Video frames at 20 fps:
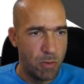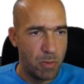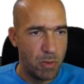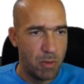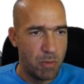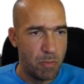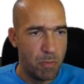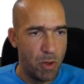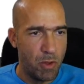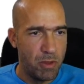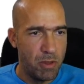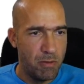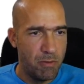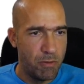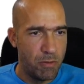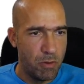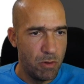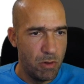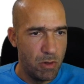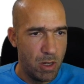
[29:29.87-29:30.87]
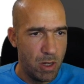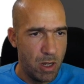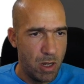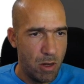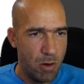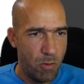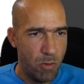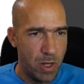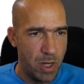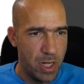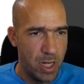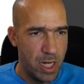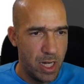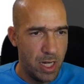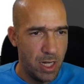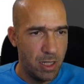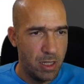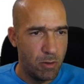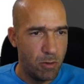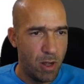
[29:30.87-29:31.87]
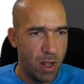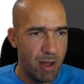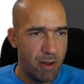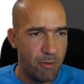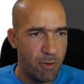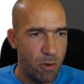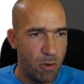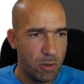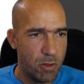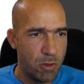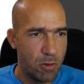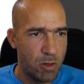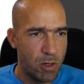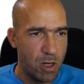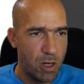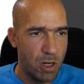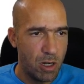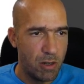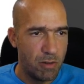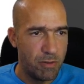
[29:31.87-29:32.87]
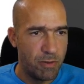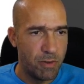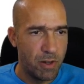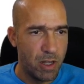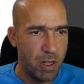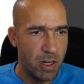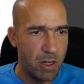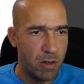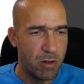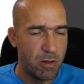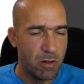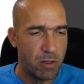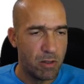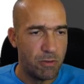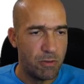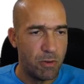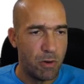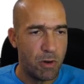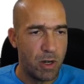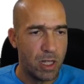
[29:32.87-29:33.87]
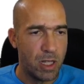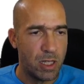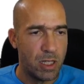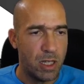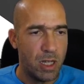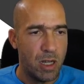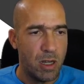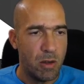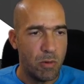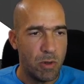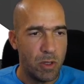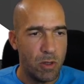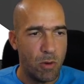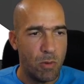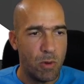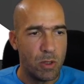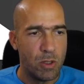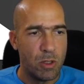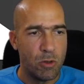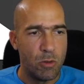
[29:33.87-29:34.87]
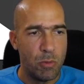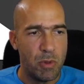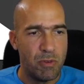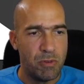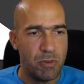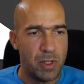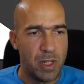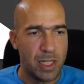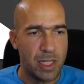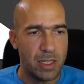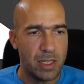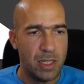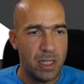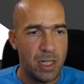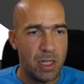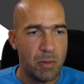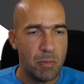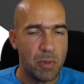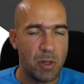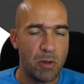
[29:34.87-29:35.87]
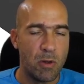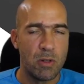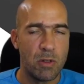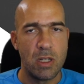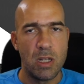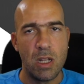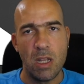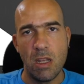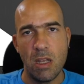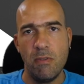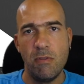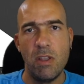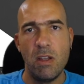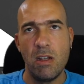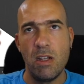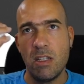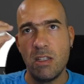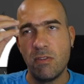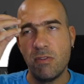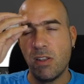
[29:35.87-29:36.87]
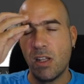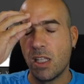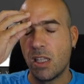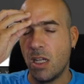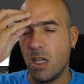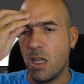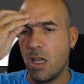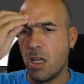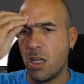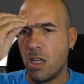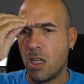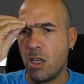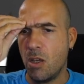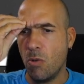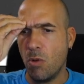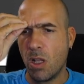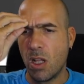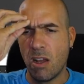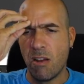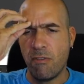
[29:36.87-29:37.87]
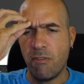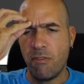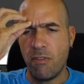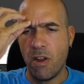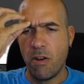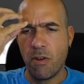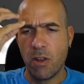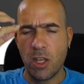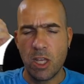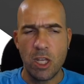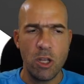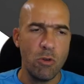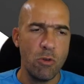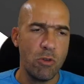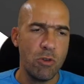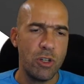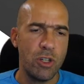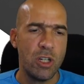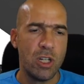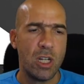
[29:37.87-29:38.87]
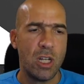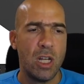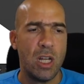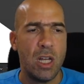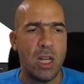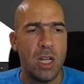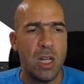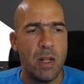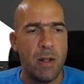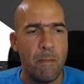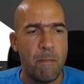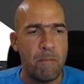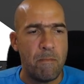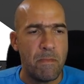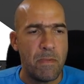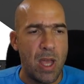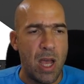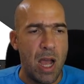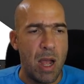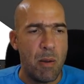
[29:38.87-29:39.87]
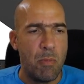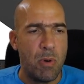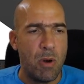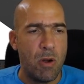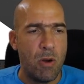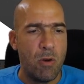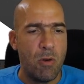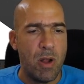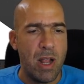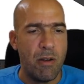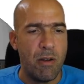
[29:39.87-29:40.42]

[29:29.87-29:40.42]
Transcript: from the bottom view, we need to have also curve here on the forehead. We don't want it to be flat. Because if it's flat, he will have very huge eyebrow